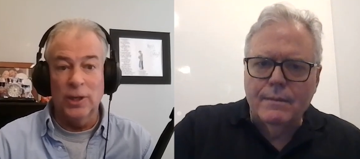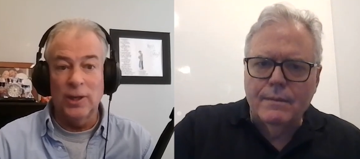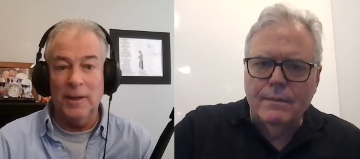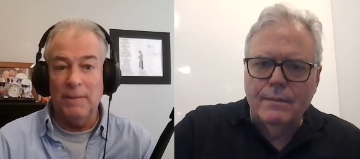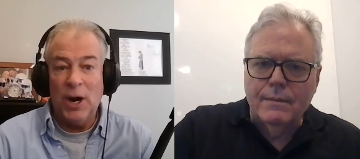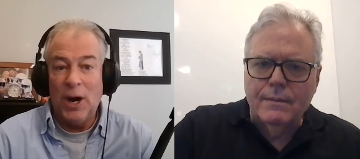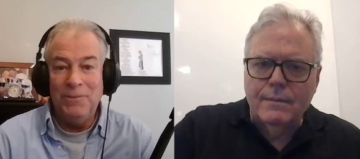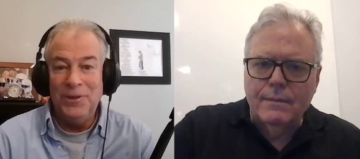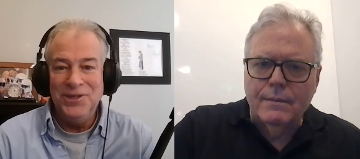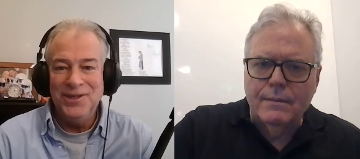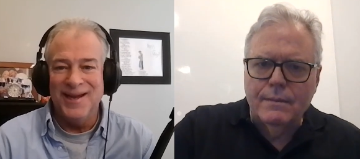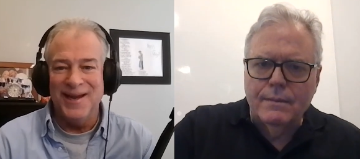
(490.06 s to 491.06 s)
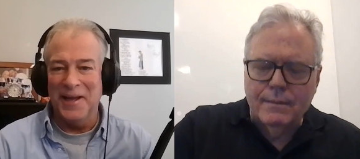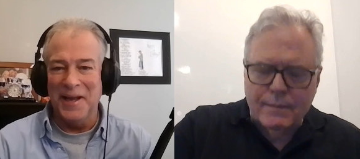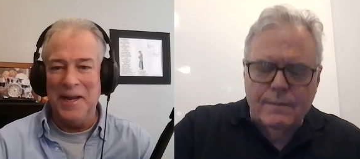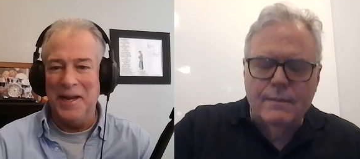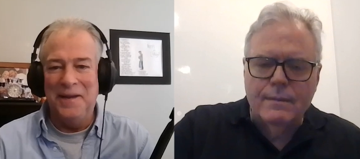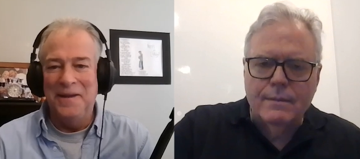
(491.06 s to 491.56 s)
Speaker 1: little apartment and I
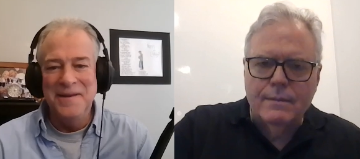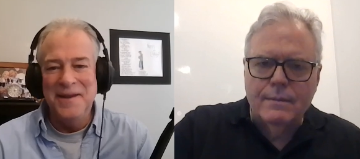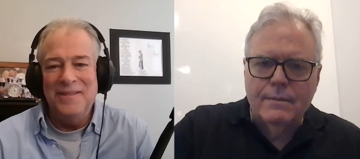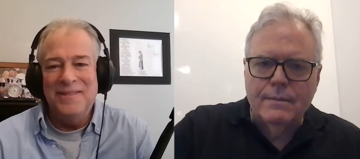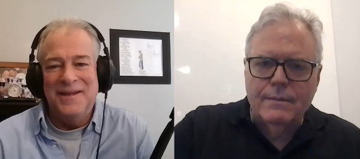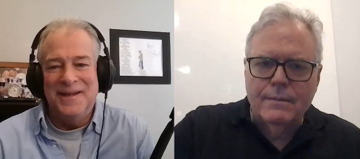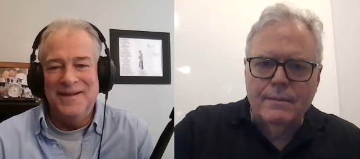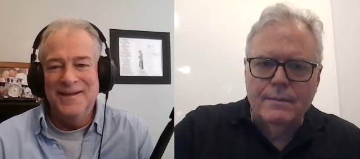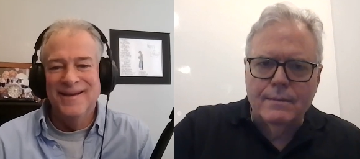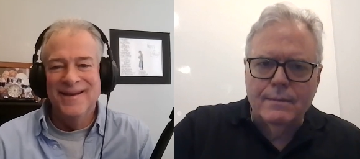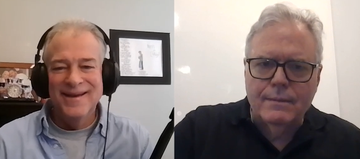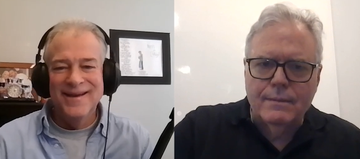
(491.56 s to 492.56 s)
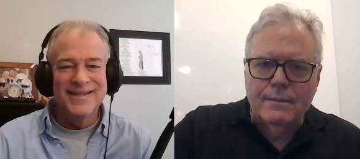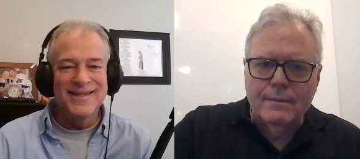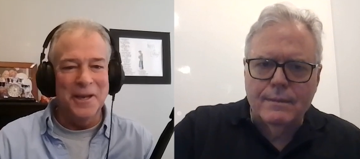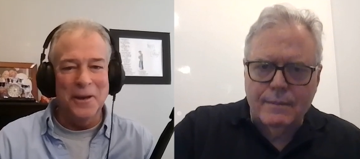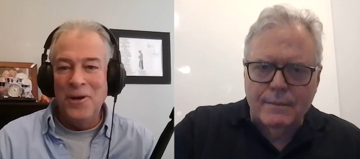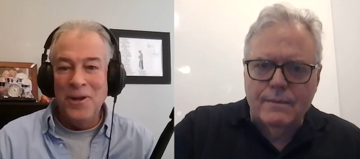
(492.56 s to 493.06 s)
had nothing.
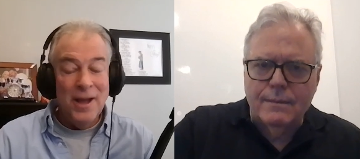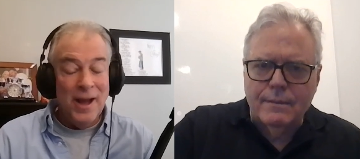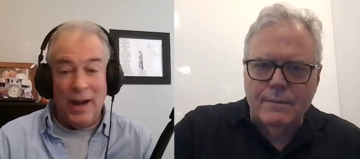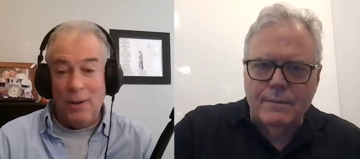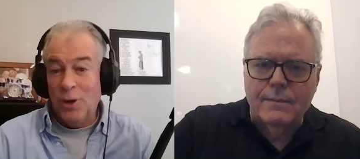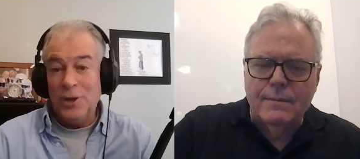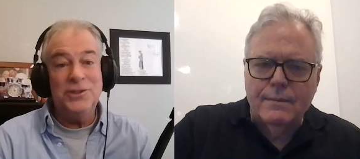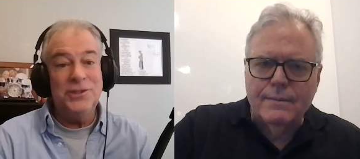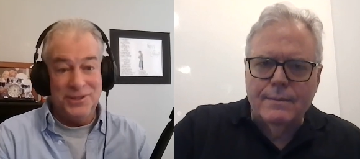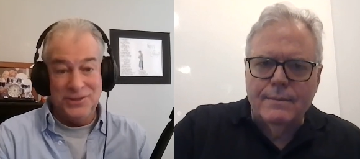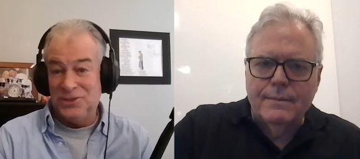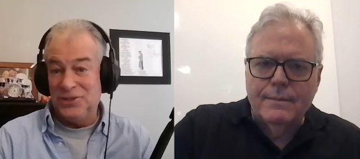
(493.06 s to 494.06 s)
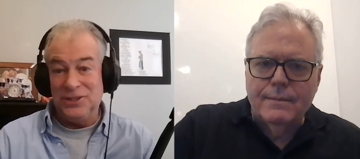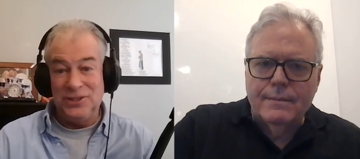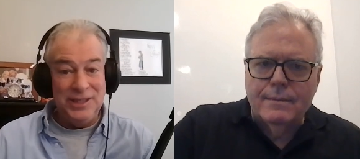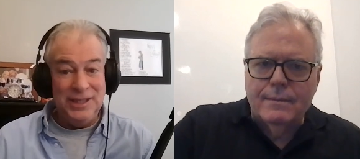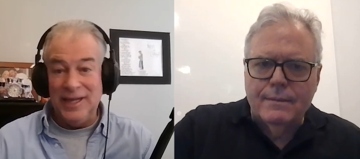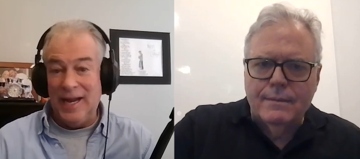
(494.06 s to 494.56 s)
So I worked
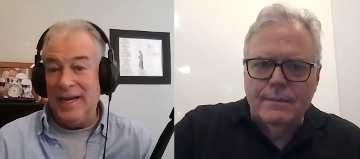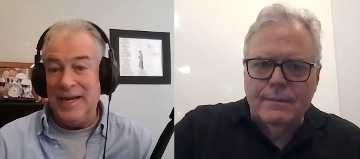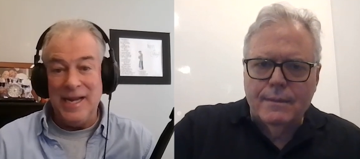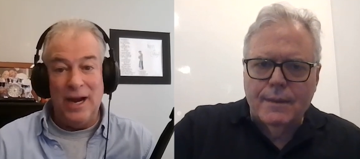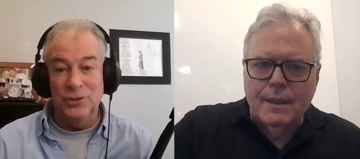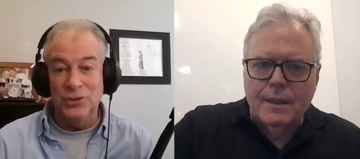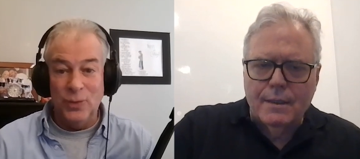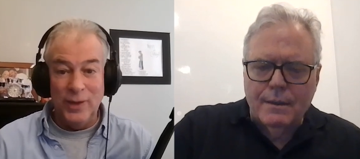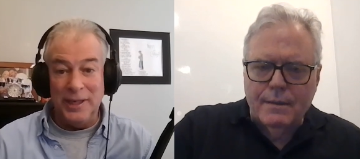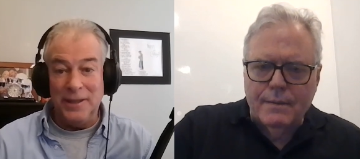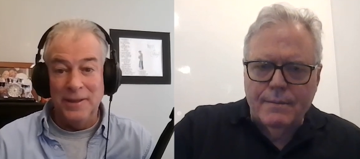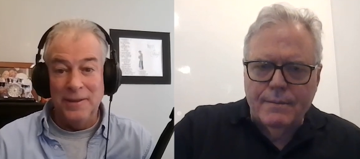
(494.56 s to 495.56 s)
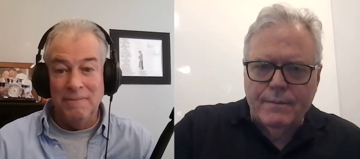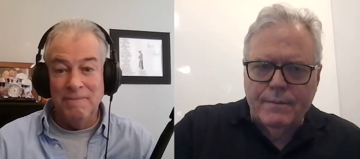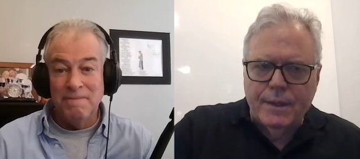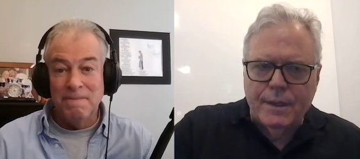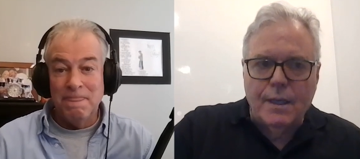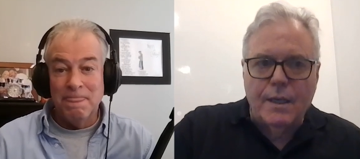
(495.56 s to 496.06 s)
sixty to eighty hours a week.
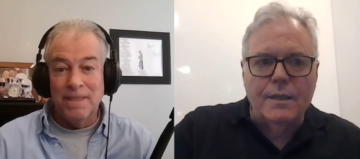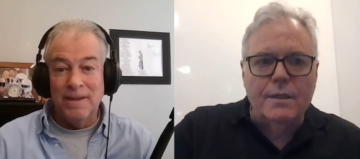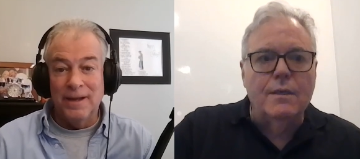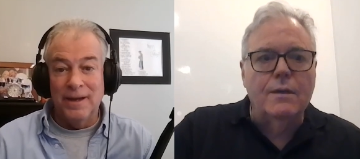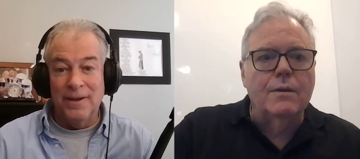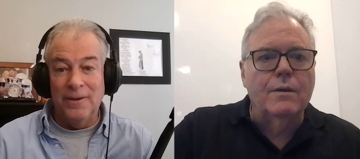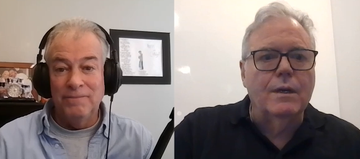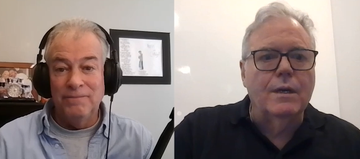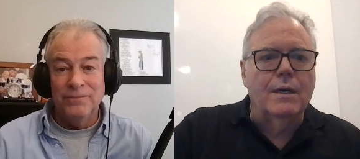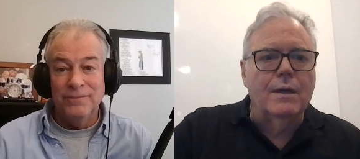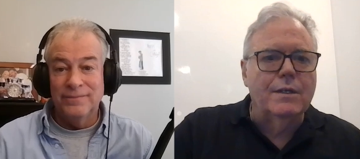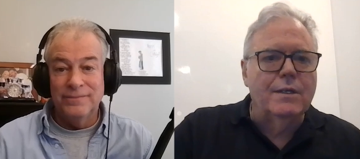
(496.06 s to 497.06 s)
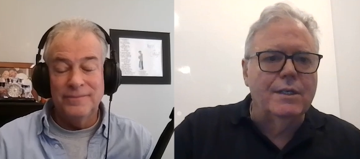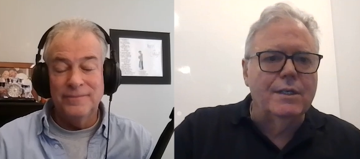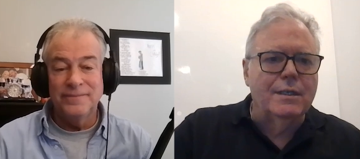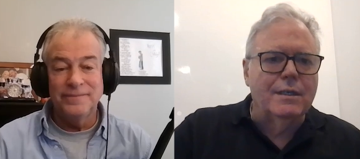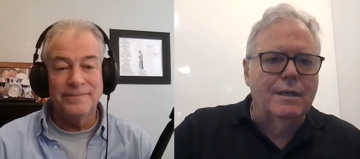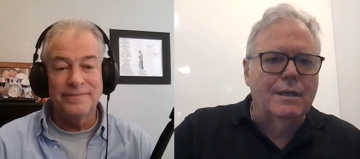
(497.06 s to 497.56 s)
Speaker 2: Yeah. So uh, this
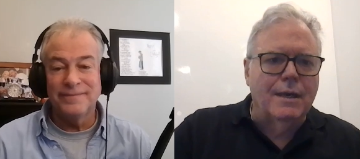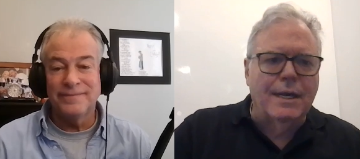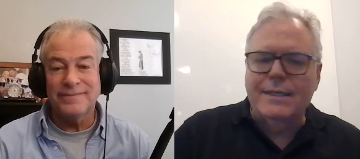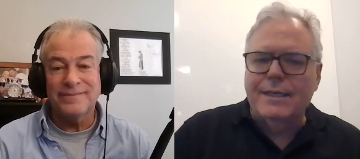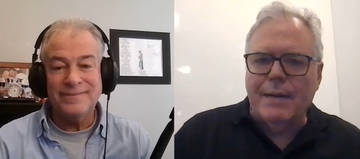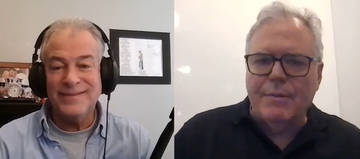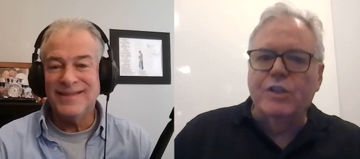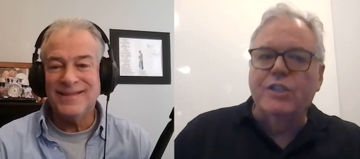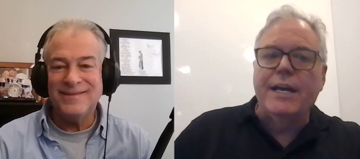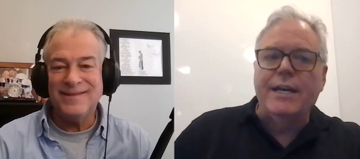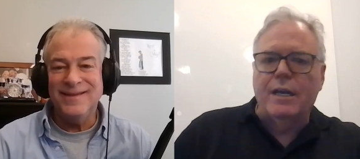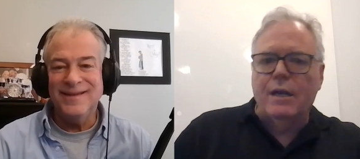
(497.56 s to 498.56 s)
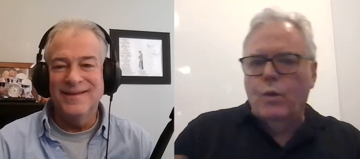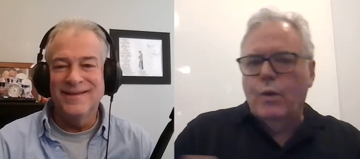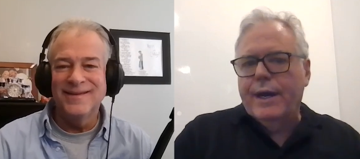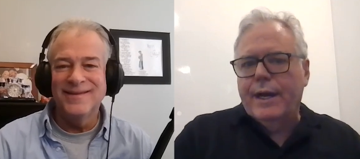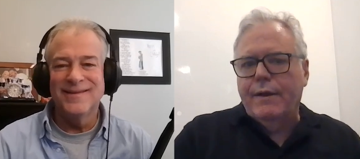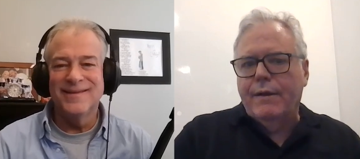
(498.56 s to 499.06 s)
is not time you're taking
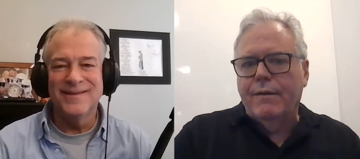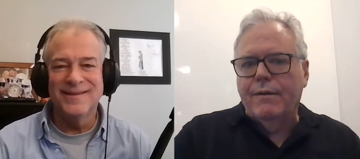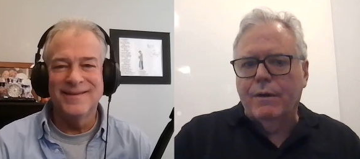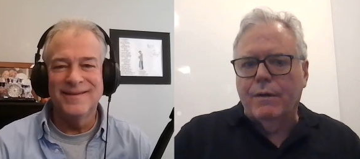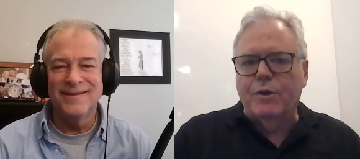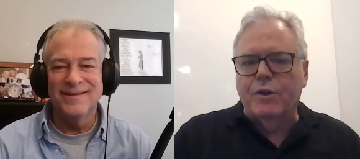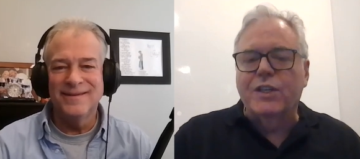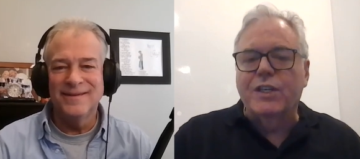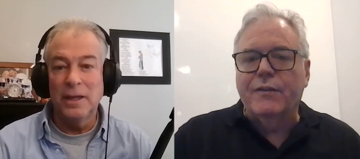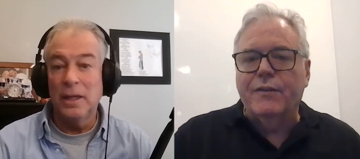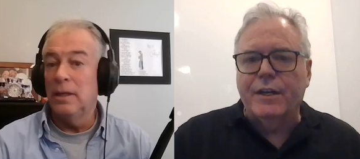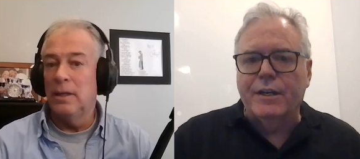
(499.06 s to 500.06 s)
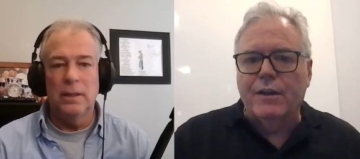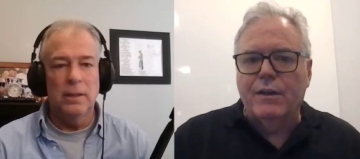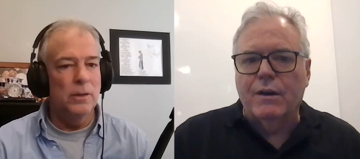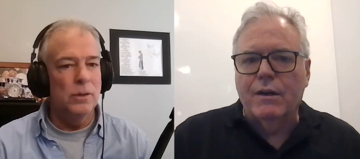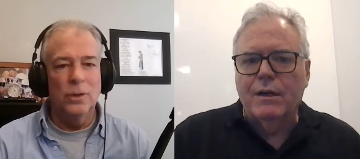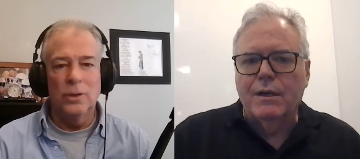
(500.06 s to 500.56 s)
away from your significant
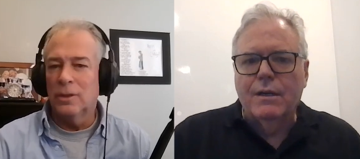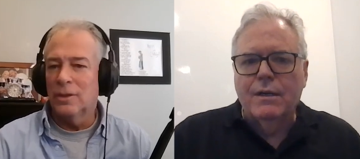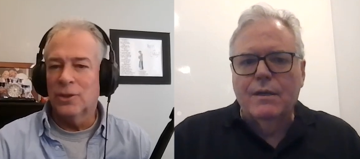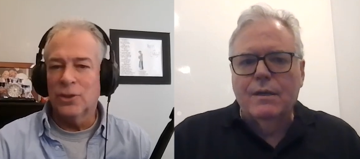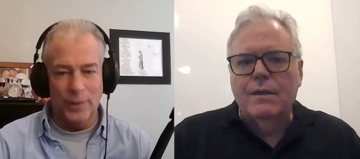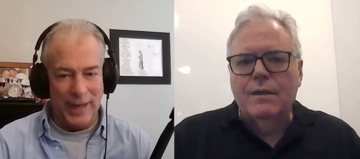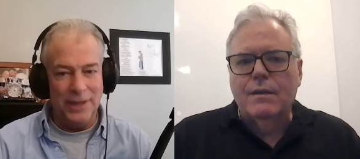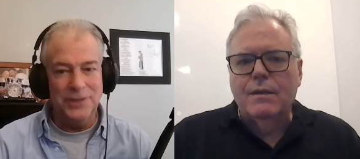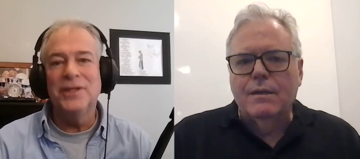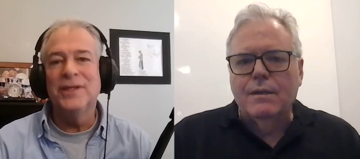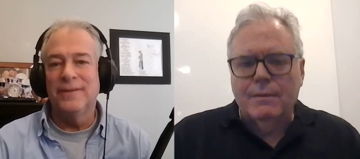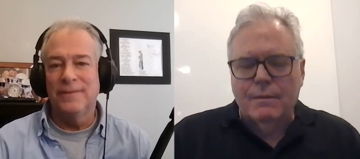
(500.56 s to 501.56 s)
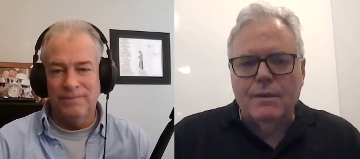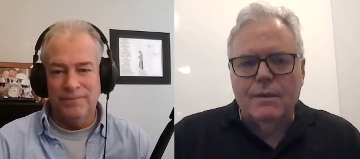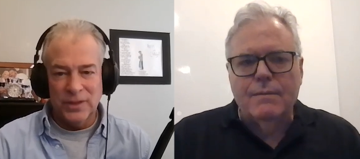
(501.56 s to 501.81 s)
Speaker 1: other. Correct. Yeah.